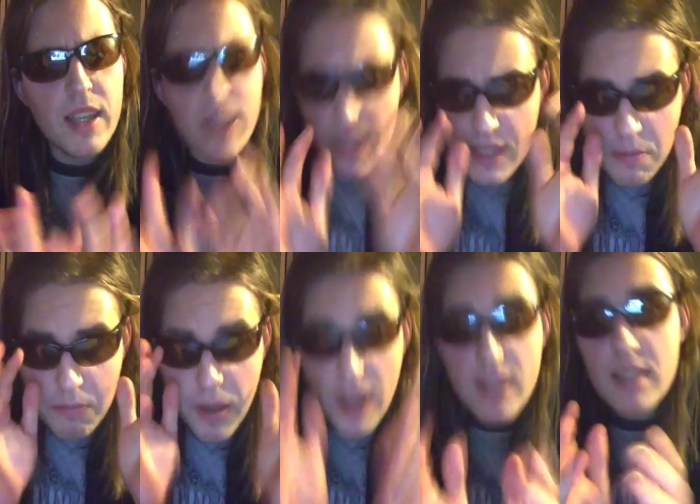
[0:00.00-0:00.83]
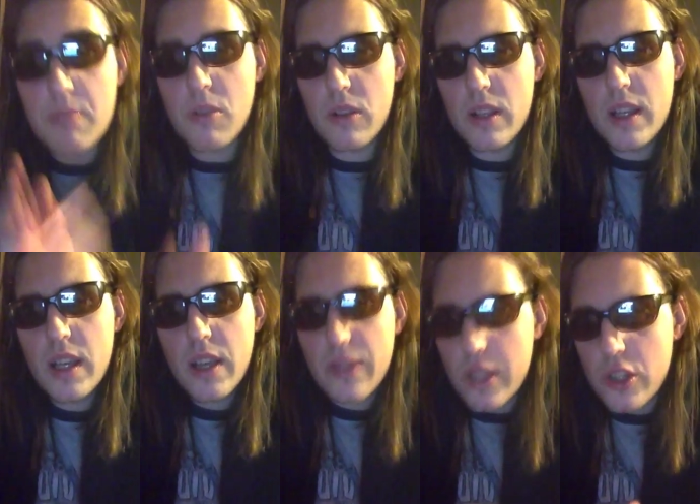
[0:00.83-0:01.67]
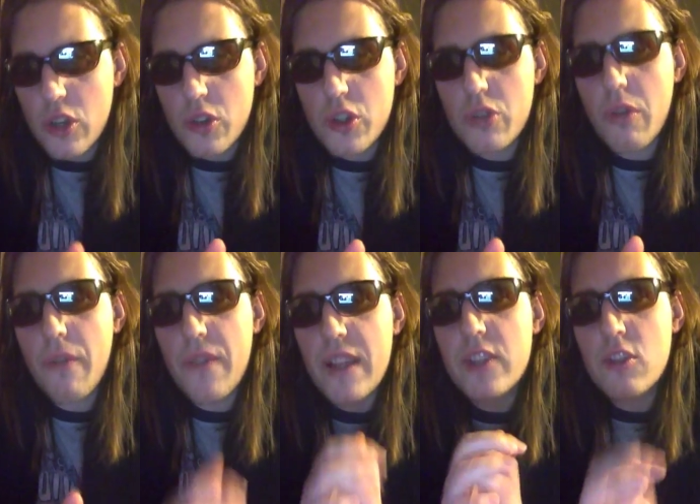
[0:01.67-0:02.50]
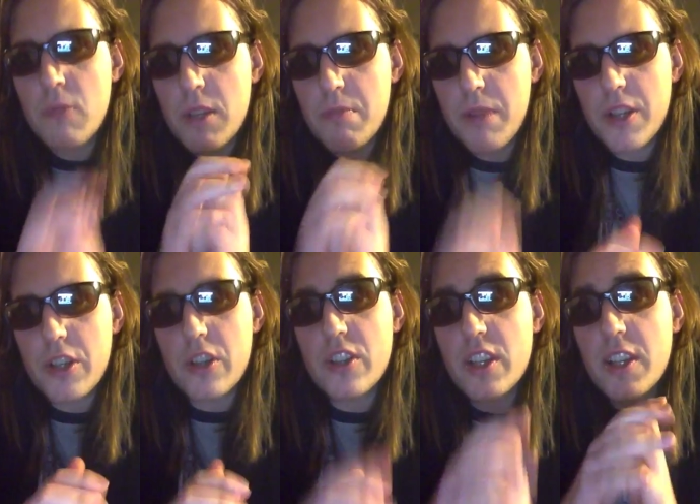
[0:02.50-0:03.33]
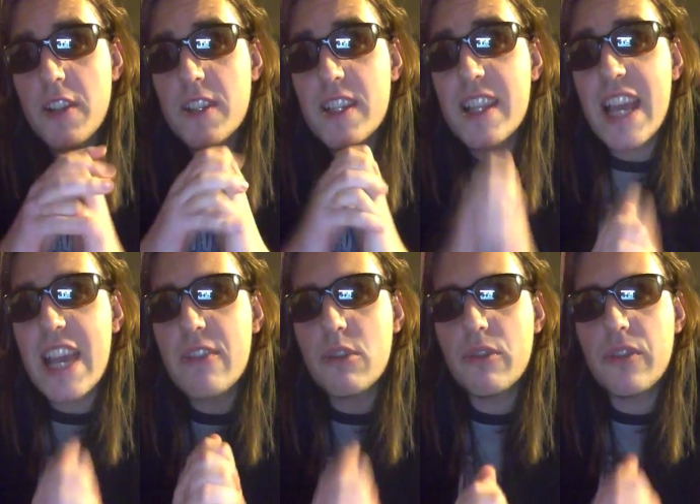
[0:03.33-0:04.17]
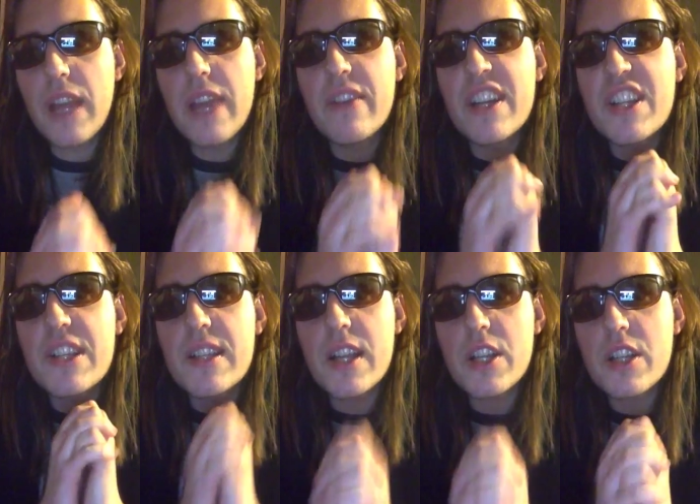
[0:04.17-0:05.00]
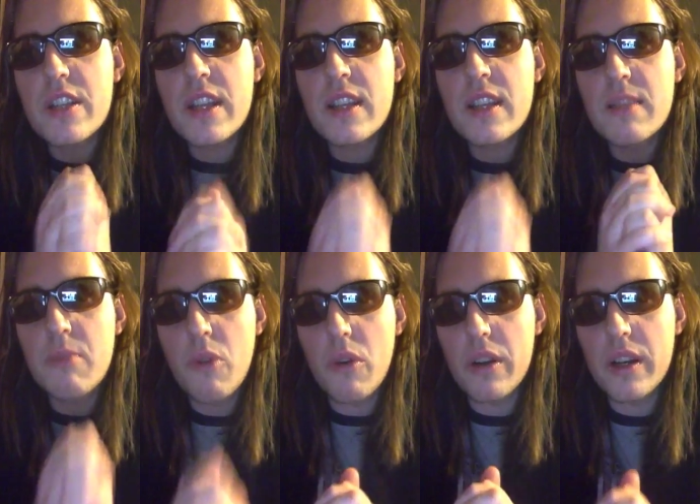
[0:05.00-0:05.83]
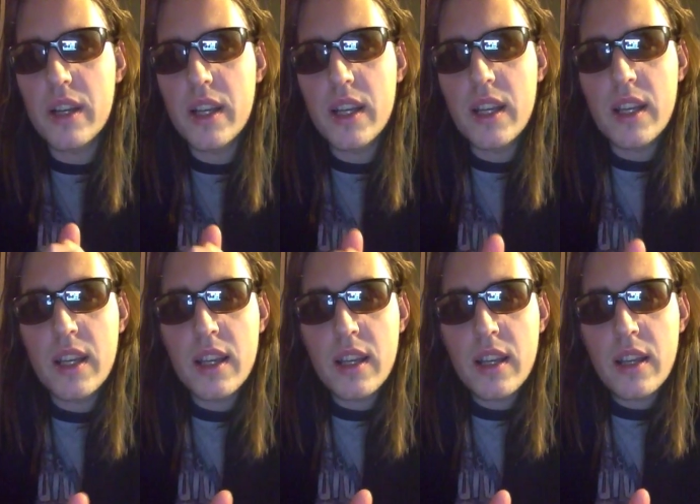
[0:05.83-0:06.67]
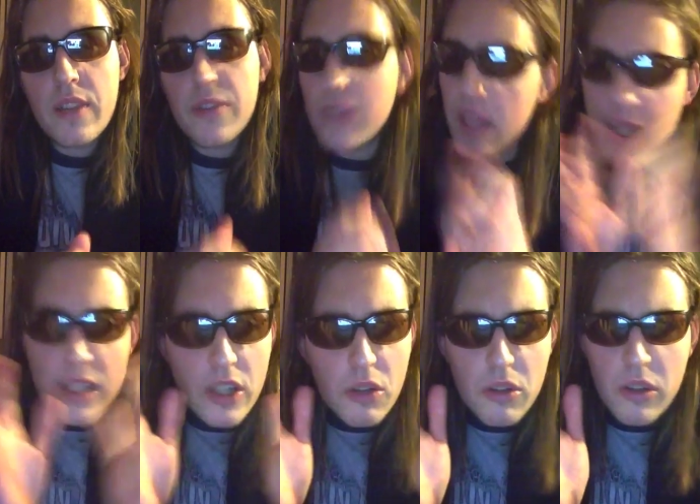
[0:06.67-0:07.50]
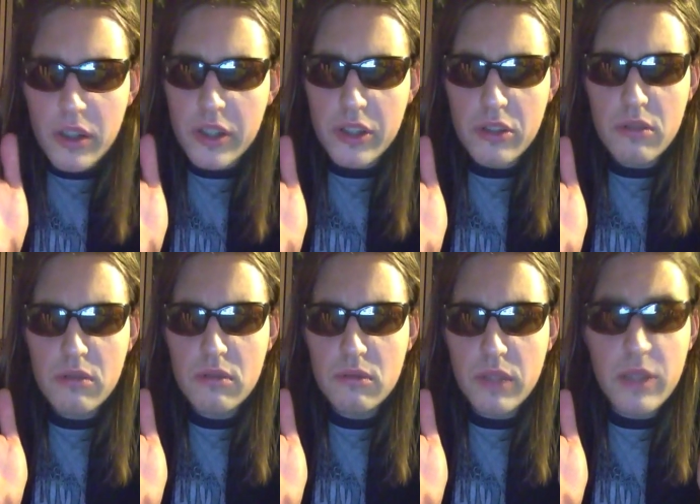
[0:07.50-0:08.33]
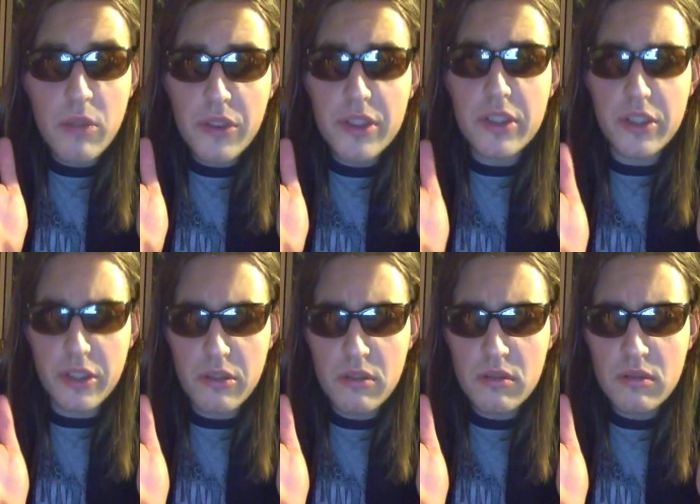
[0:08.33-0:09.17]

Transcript: Is it possible that Jochirous felt so much pressure, such a slave to flavor and such things more, that he no longer knew what he wanted to do?